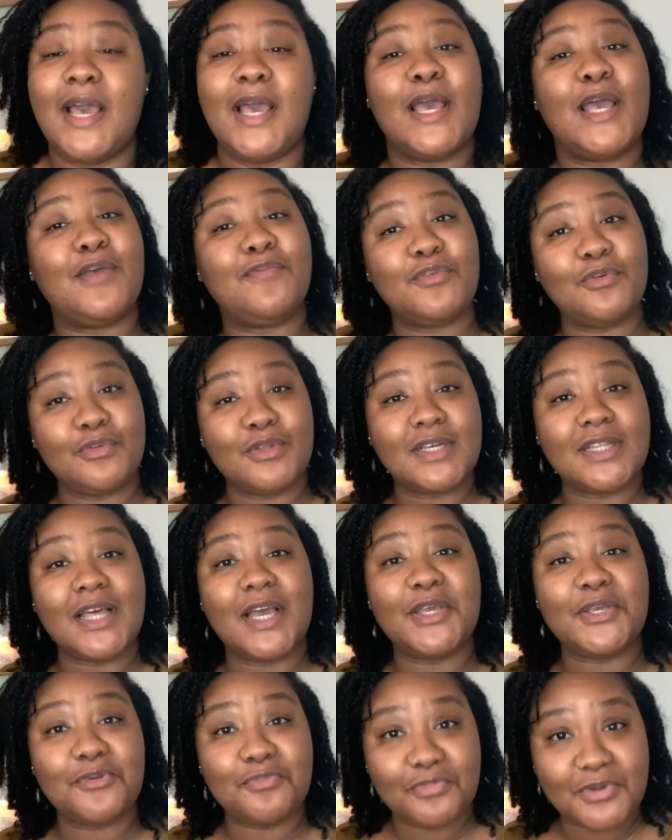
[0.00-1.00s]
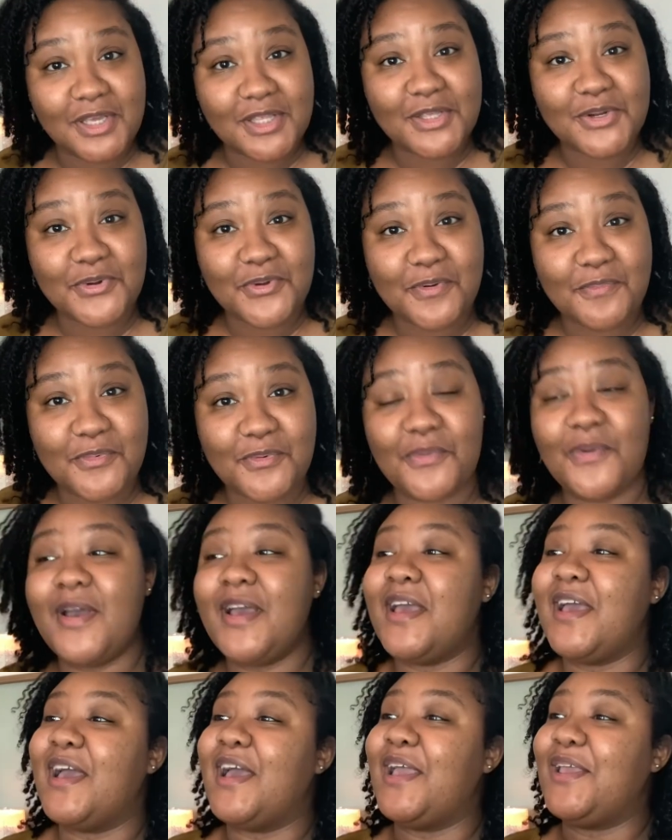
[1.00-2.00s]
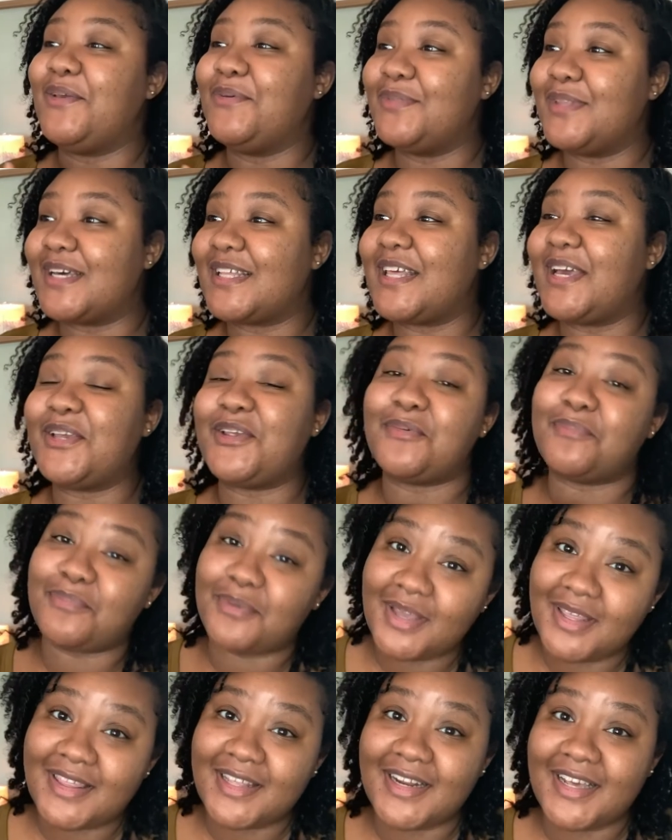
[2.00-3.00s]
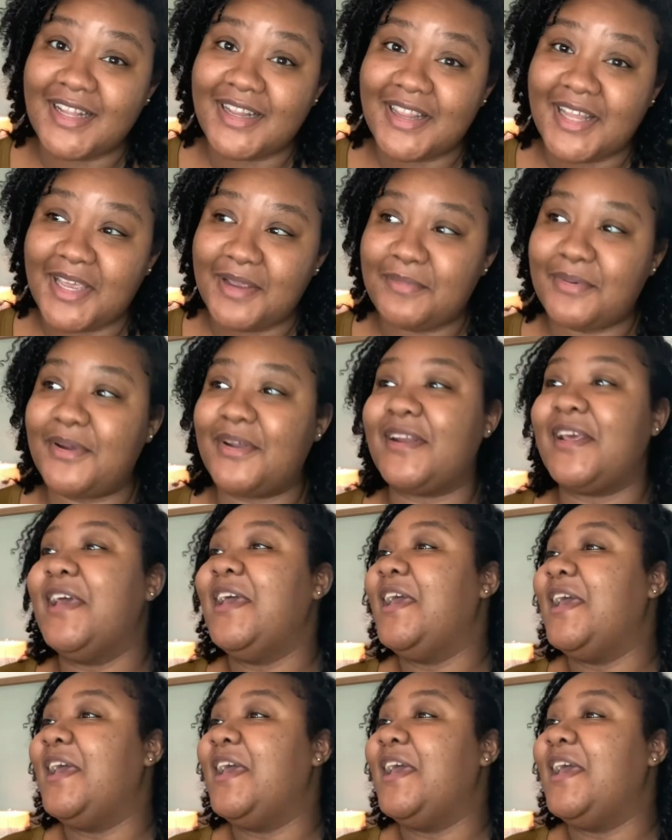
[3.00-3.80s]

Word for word: If you look like you're breathing normal and you look like you're breathing unlabored